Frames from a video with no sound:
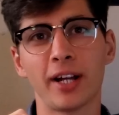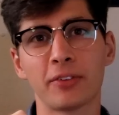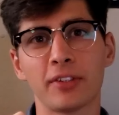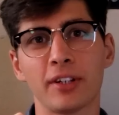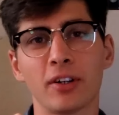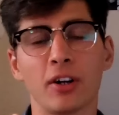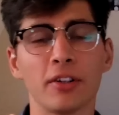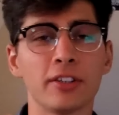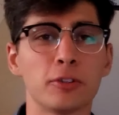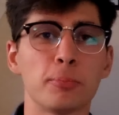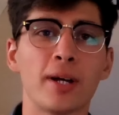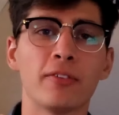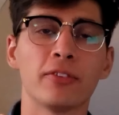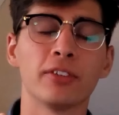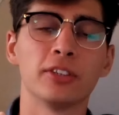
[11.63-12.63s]
out there on this
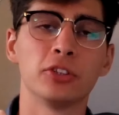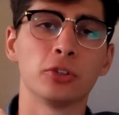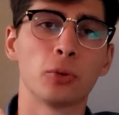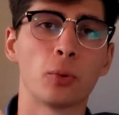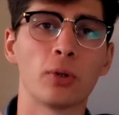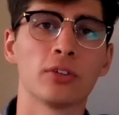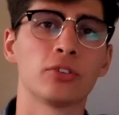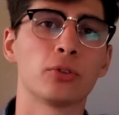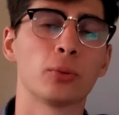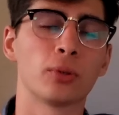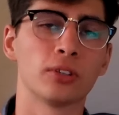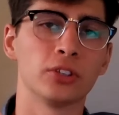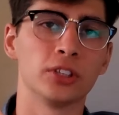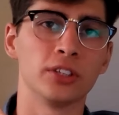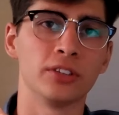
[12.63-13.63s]
beverage or its
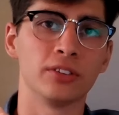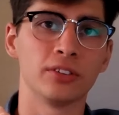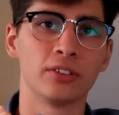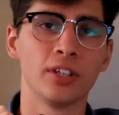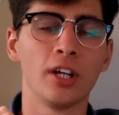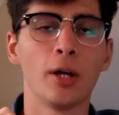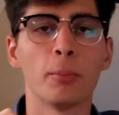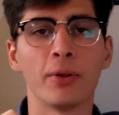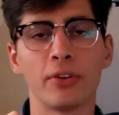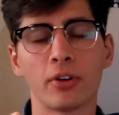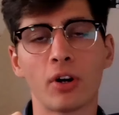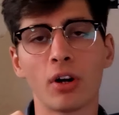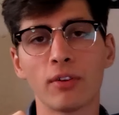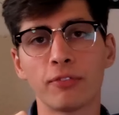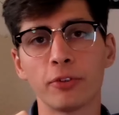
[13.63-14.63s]
origins, but there
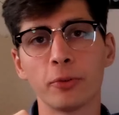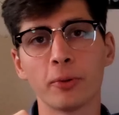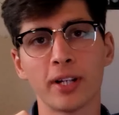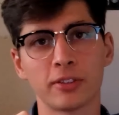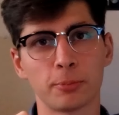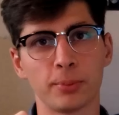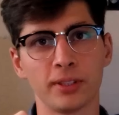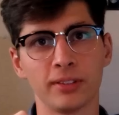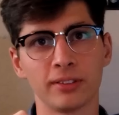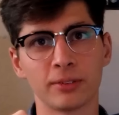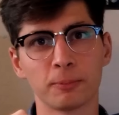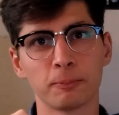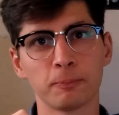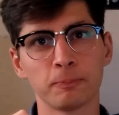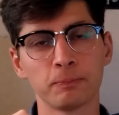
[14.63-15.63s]
are a few recipes.
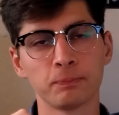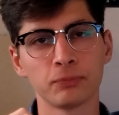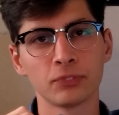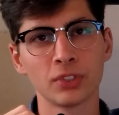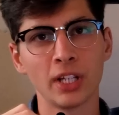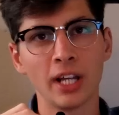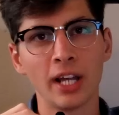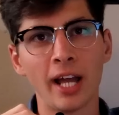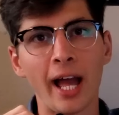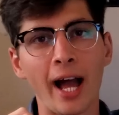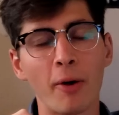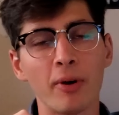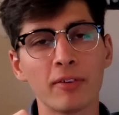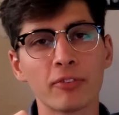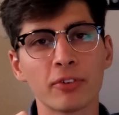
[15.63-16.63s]

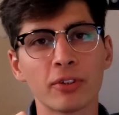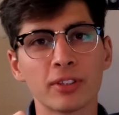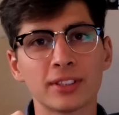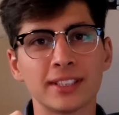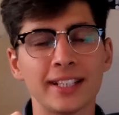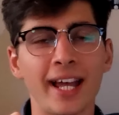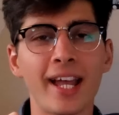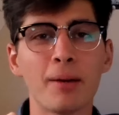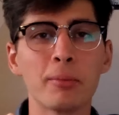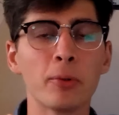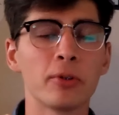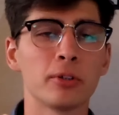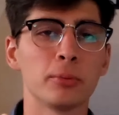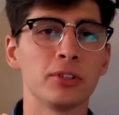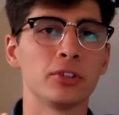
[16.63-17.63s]
However, today I'm
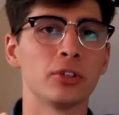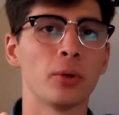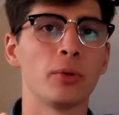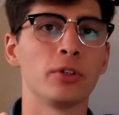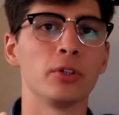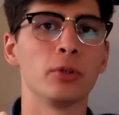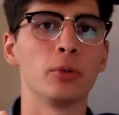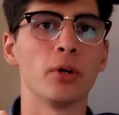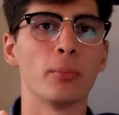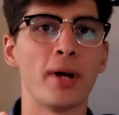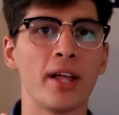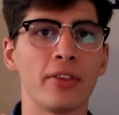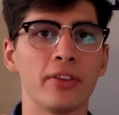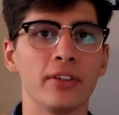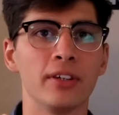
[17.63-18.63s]
going to be showing you a
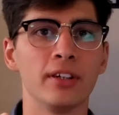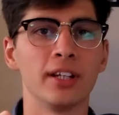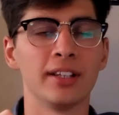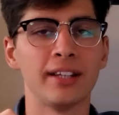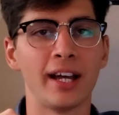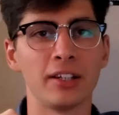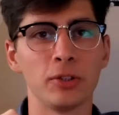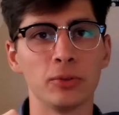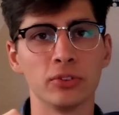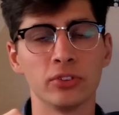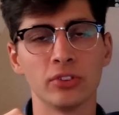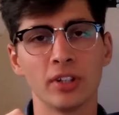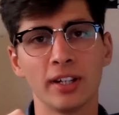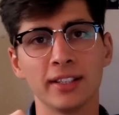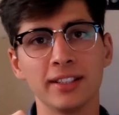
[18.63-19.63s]
method that
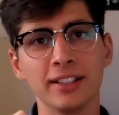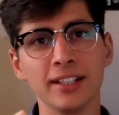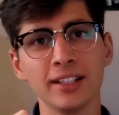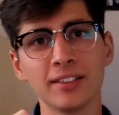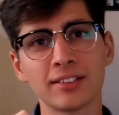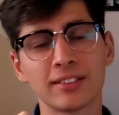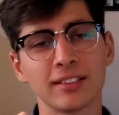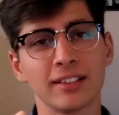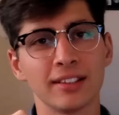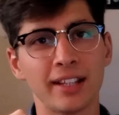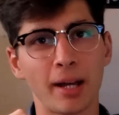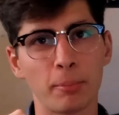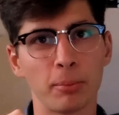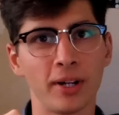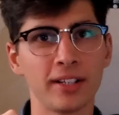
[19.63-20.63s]
uses a yeast
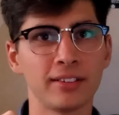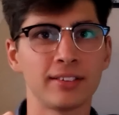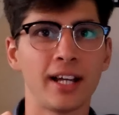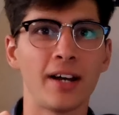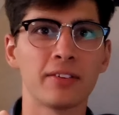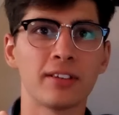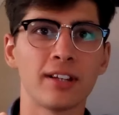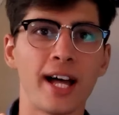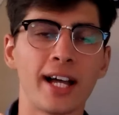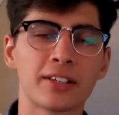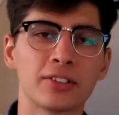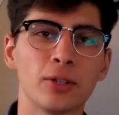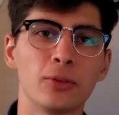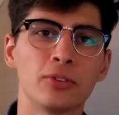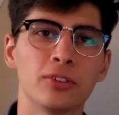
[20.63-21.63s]
that breaks down the
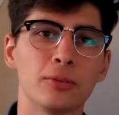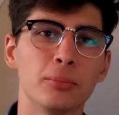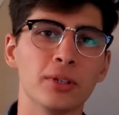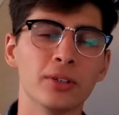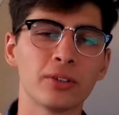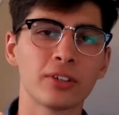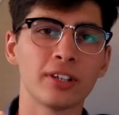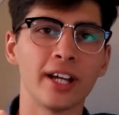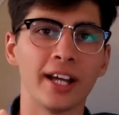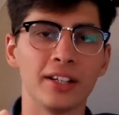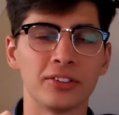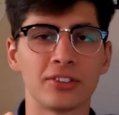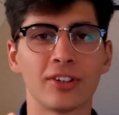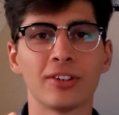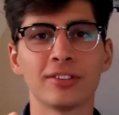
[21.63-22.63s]
lactose in milk
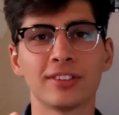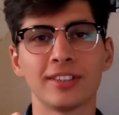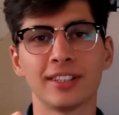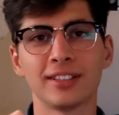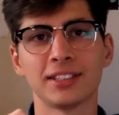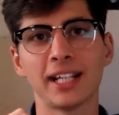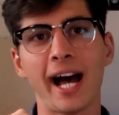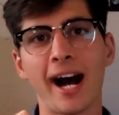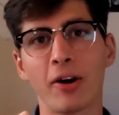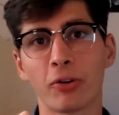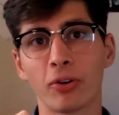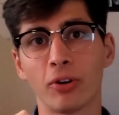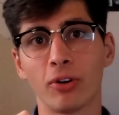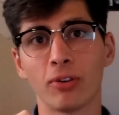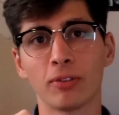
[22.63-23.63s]
and turns it into
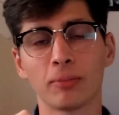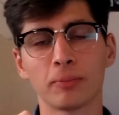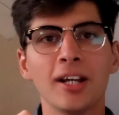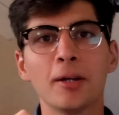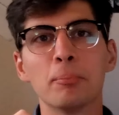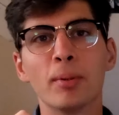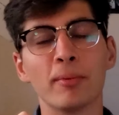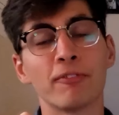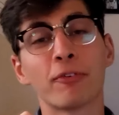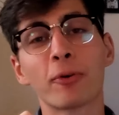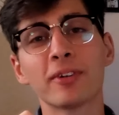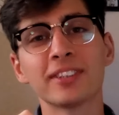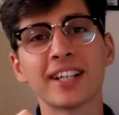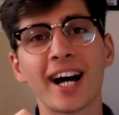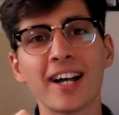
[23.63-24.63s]
alcohol. But
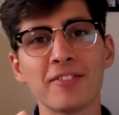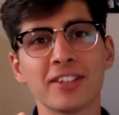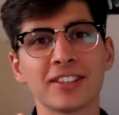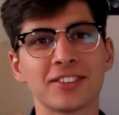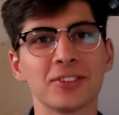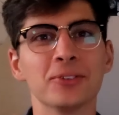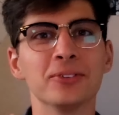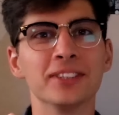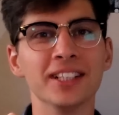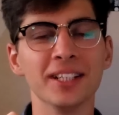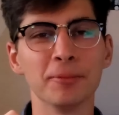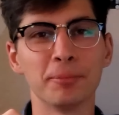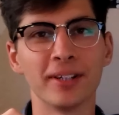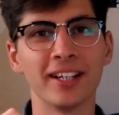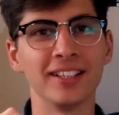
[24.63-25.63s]
before diving too
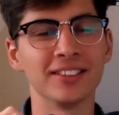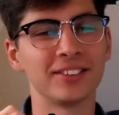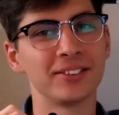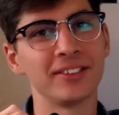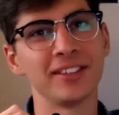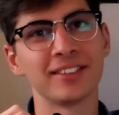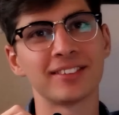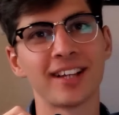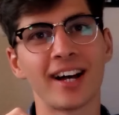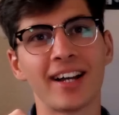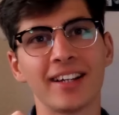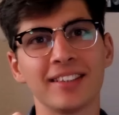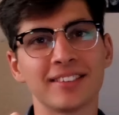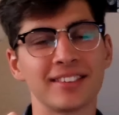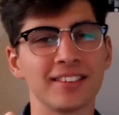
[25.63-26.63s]
deep into the
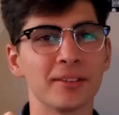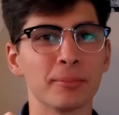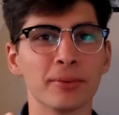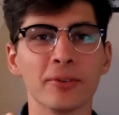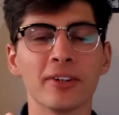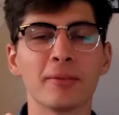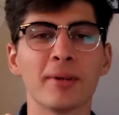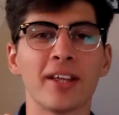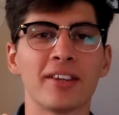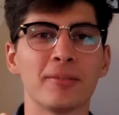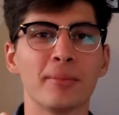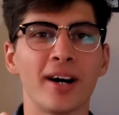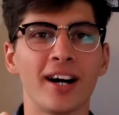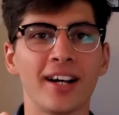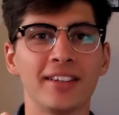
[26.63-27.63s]
science and the brewing method
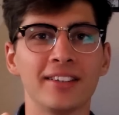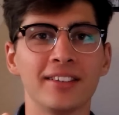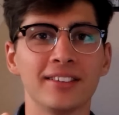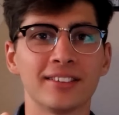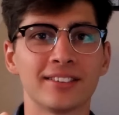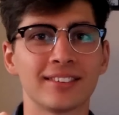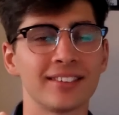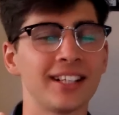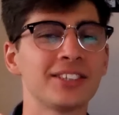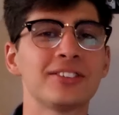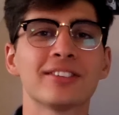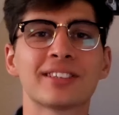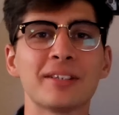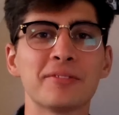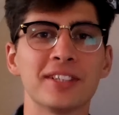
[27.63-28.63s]
behind this, let's
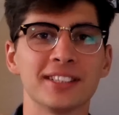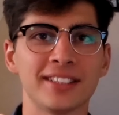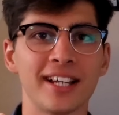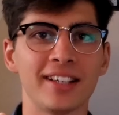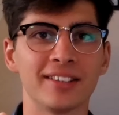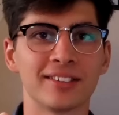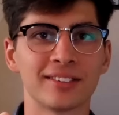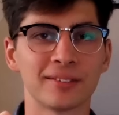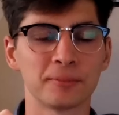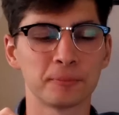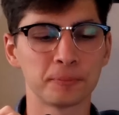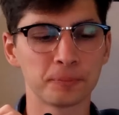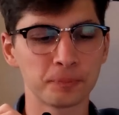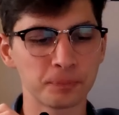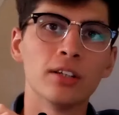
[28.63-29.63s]
just give it a taste.
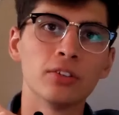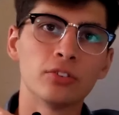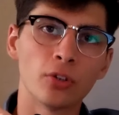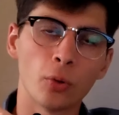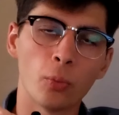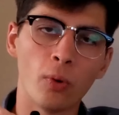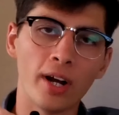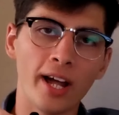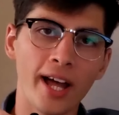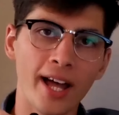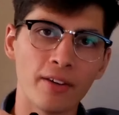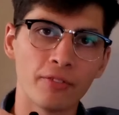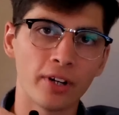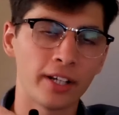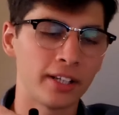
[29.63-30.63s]
So what I
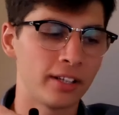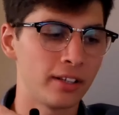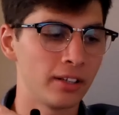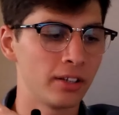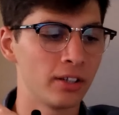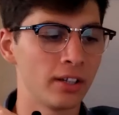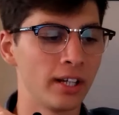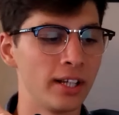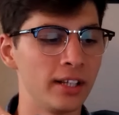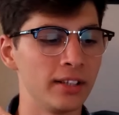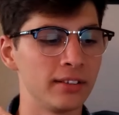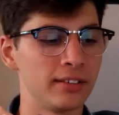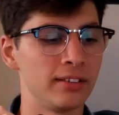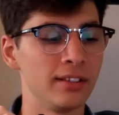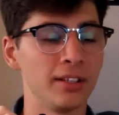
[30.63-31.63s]
have right here
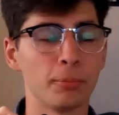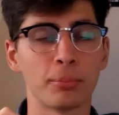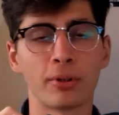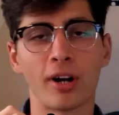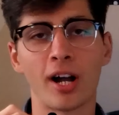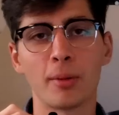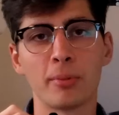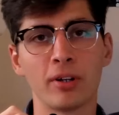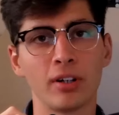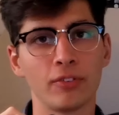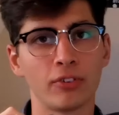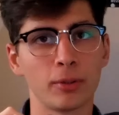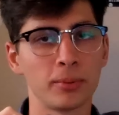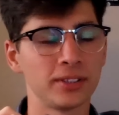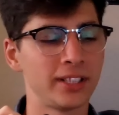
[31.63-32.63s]
is the primary
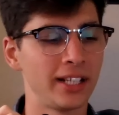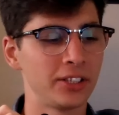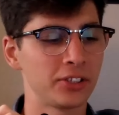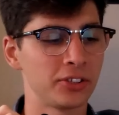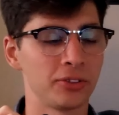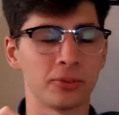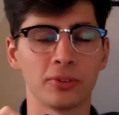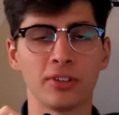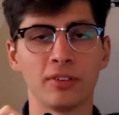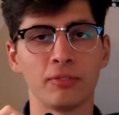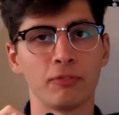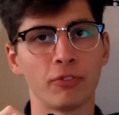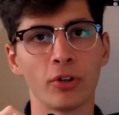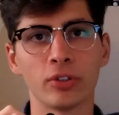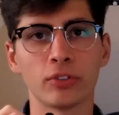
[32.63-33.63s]
fermentation or the
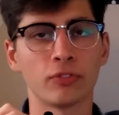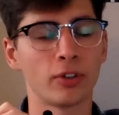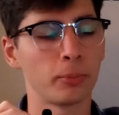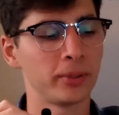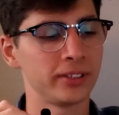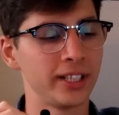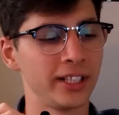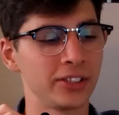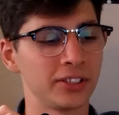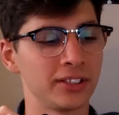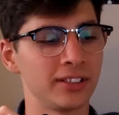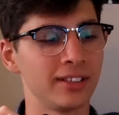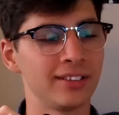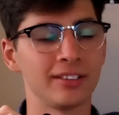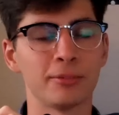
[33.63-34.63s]
first
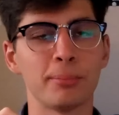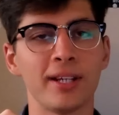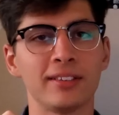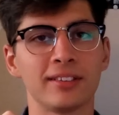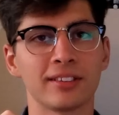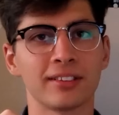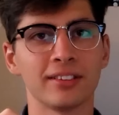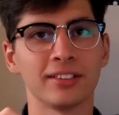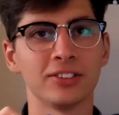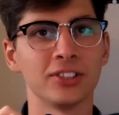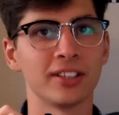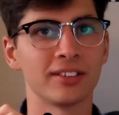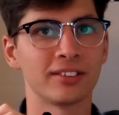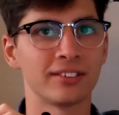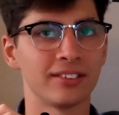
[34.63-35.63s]
fermentation. This is basically
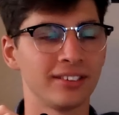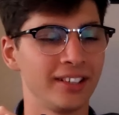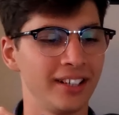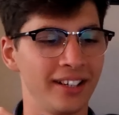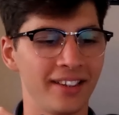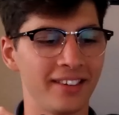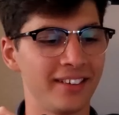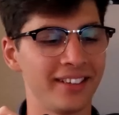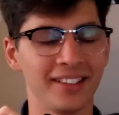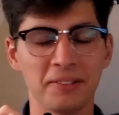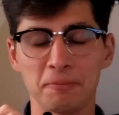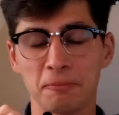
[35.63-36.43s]
just the